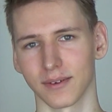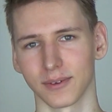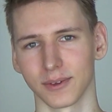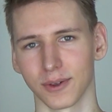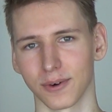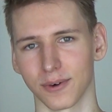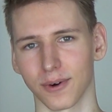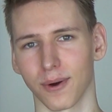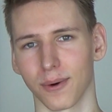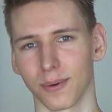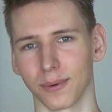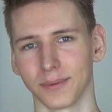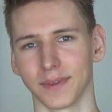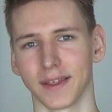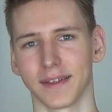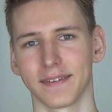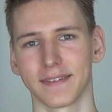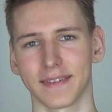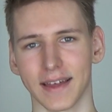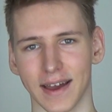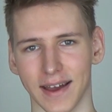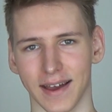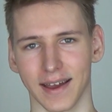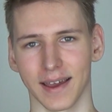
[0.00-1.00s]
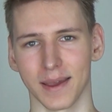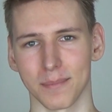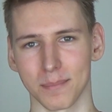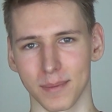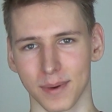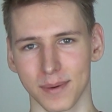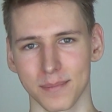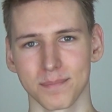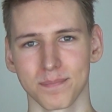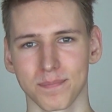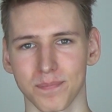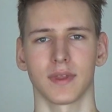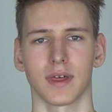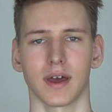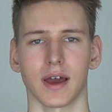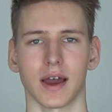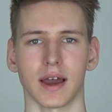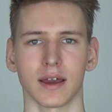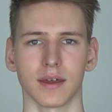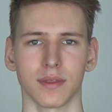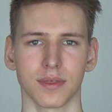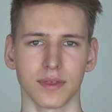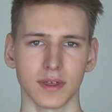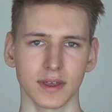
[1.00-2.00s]
on your own time?
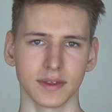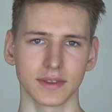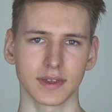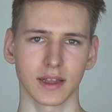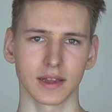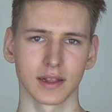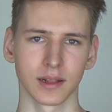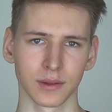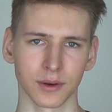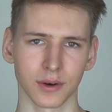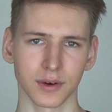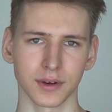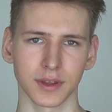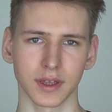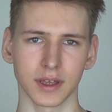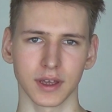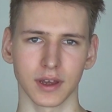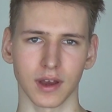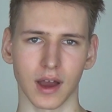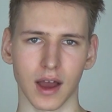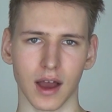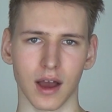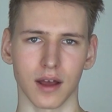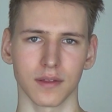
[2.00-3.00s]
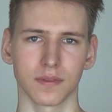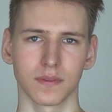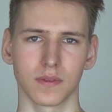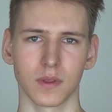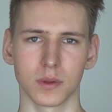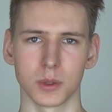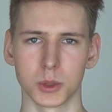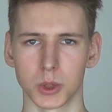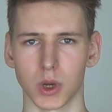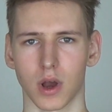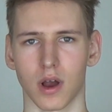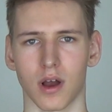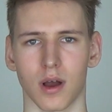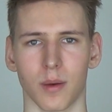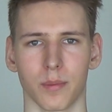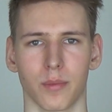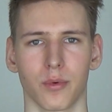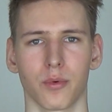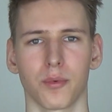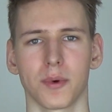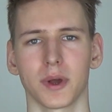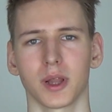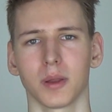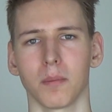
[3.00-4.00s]
I think that learning on the job
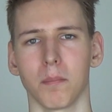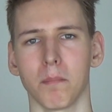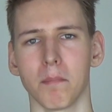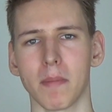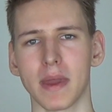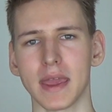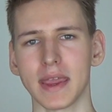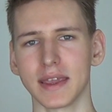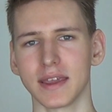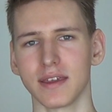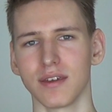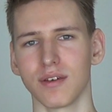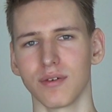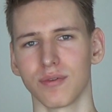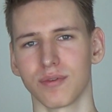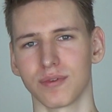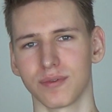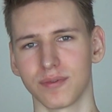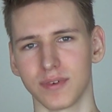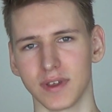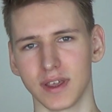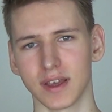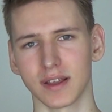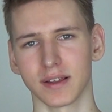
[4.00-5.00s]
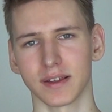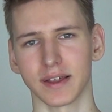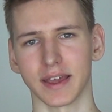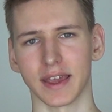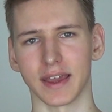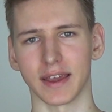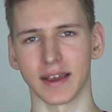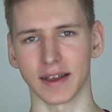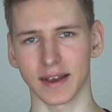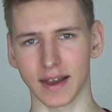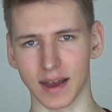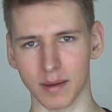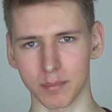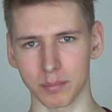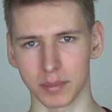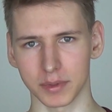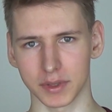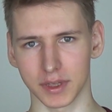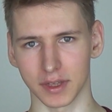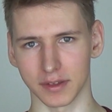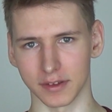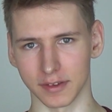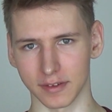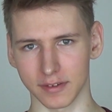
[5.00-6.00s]
will make you feel
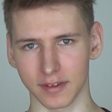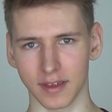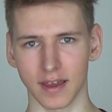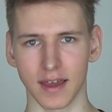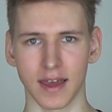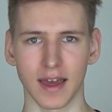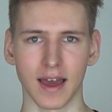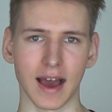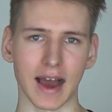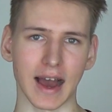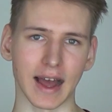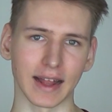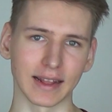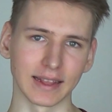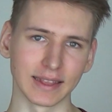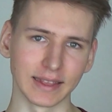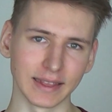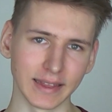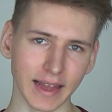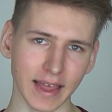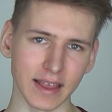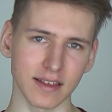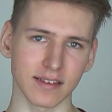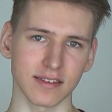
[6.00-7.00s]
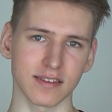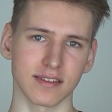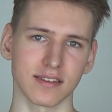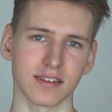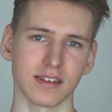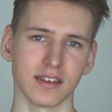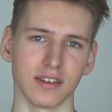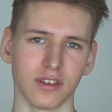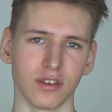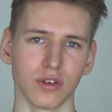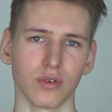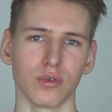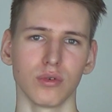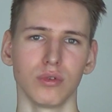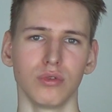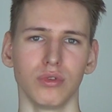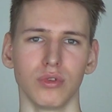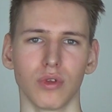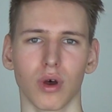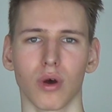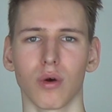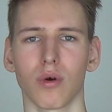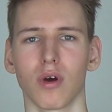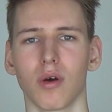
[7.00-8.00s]
incompetent unless you
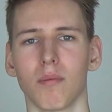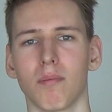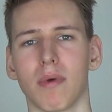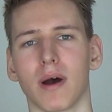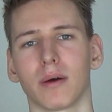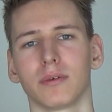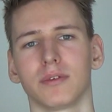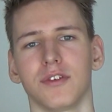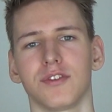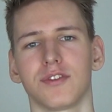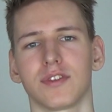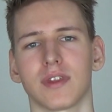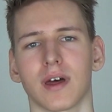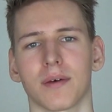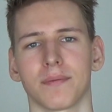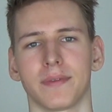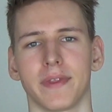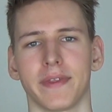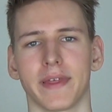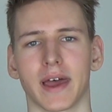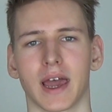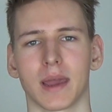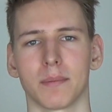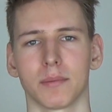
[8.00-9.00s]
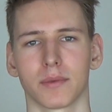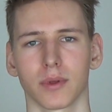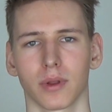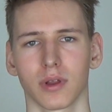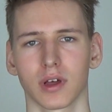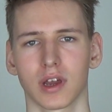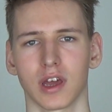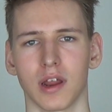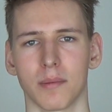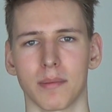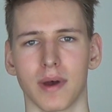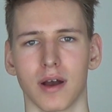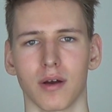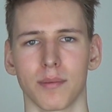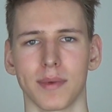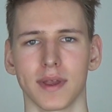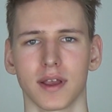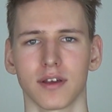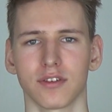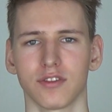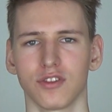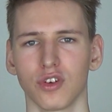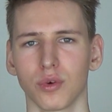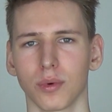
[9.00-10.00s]
know about the stuff that I'm talking about
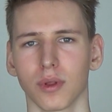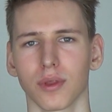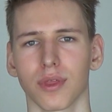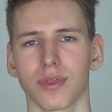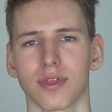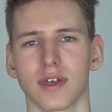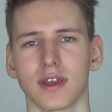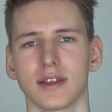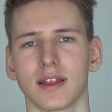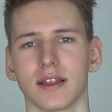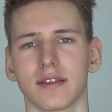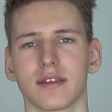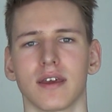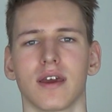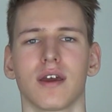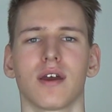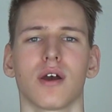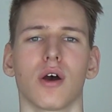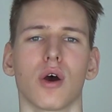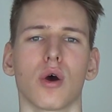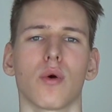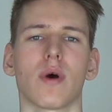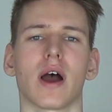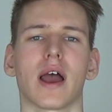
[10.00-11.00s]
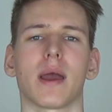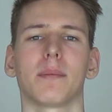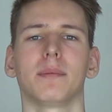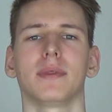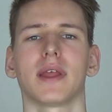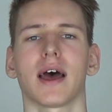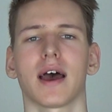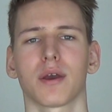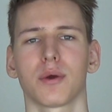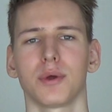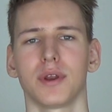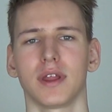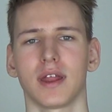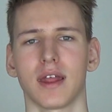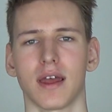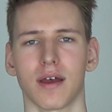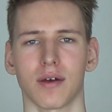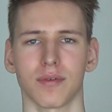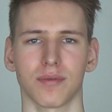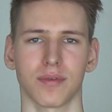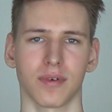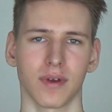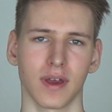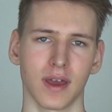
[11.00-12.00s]
because you will think that, oh, I'm not good
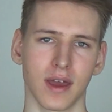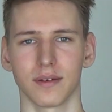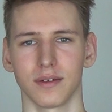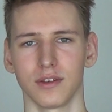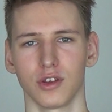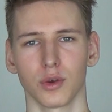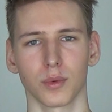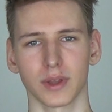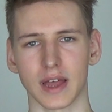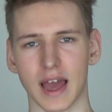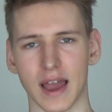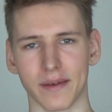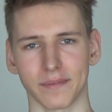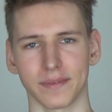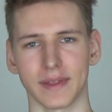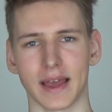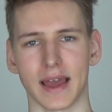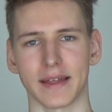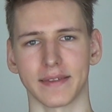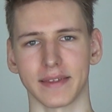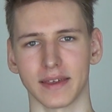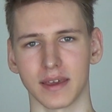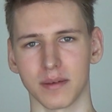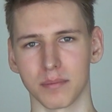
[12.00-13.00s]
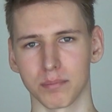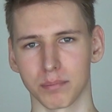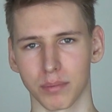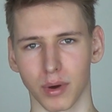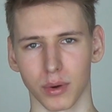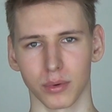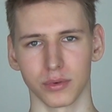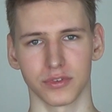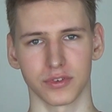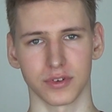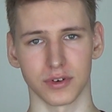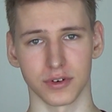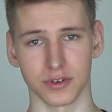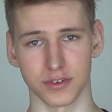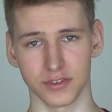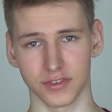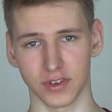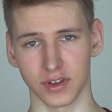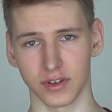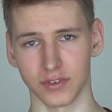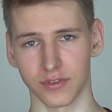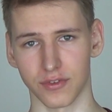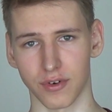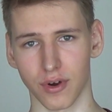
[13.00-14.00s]
enough. You will have that imposter
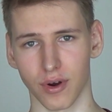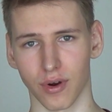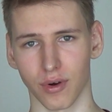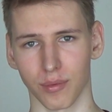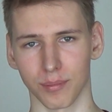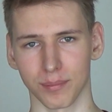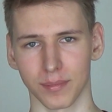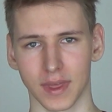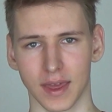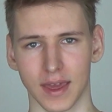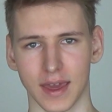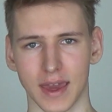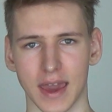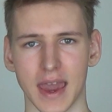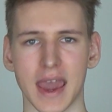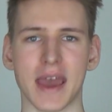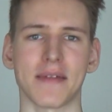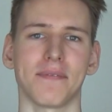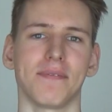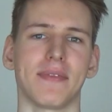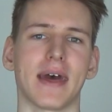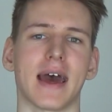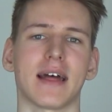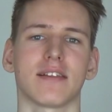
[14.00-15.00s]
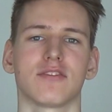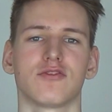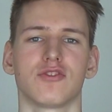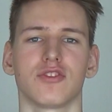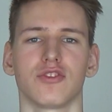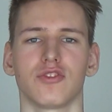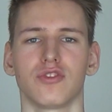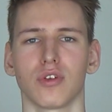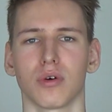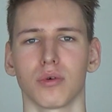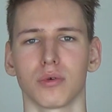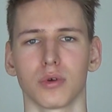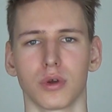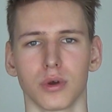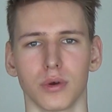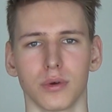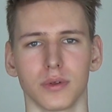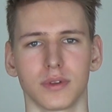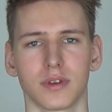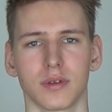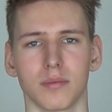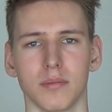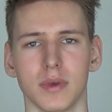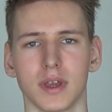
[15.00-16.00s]
syndrome and that's just no
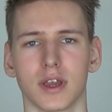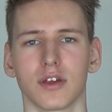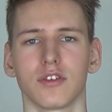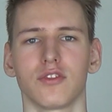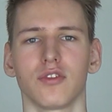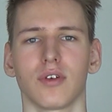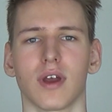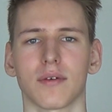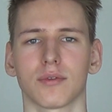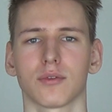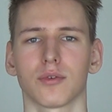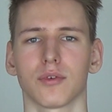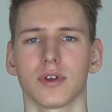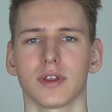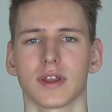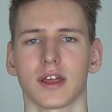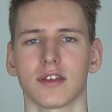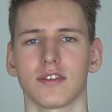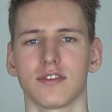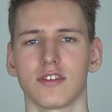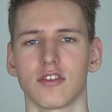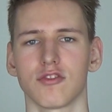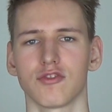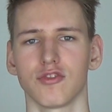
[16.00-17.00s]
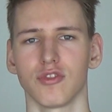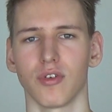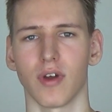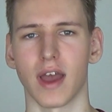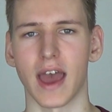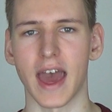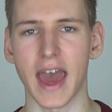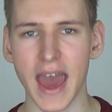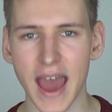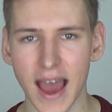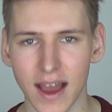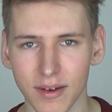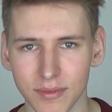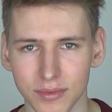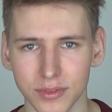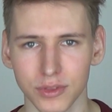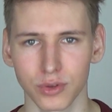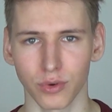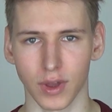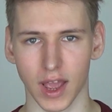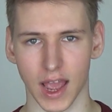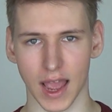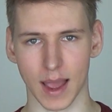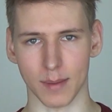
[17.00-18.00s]
good because you have to realize that you have
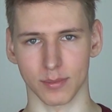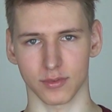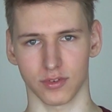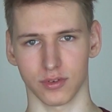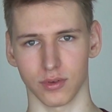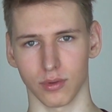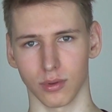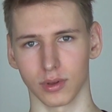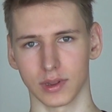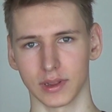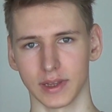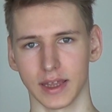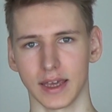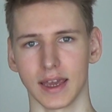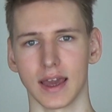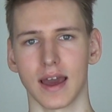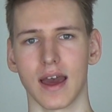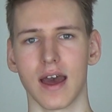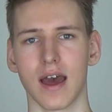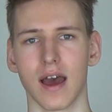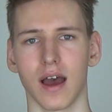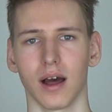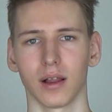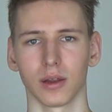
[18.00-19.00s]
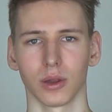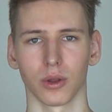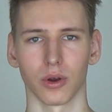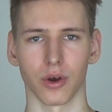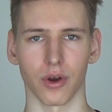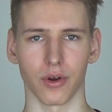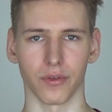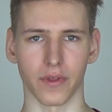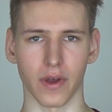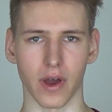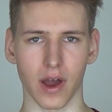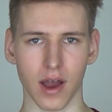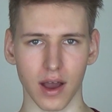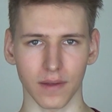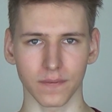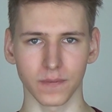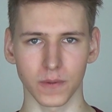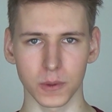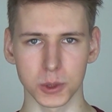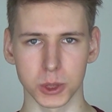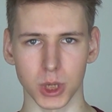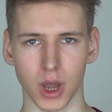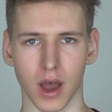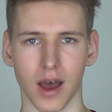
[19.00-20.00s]
to absolutely learn on
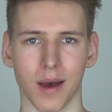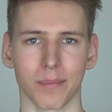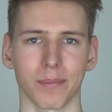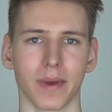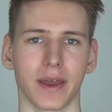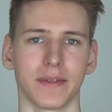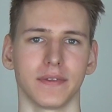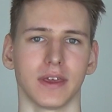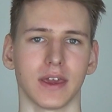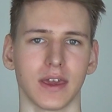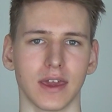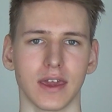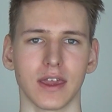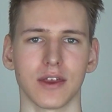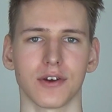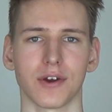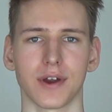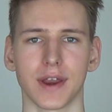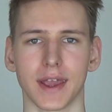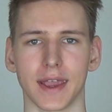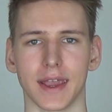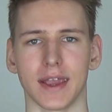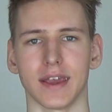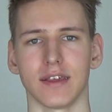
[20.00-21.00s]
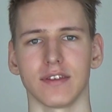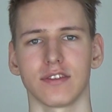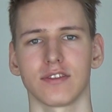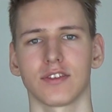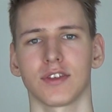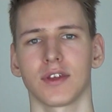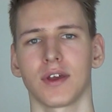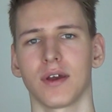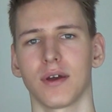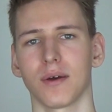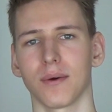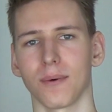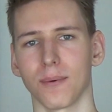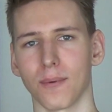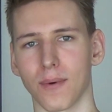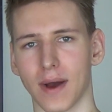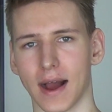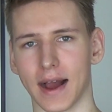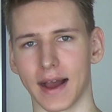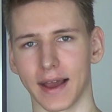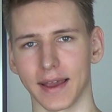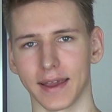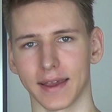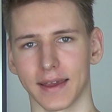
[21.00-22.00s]
the job, and here is
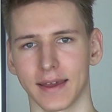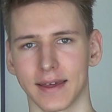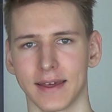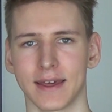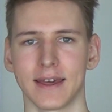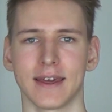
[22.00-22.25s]
why.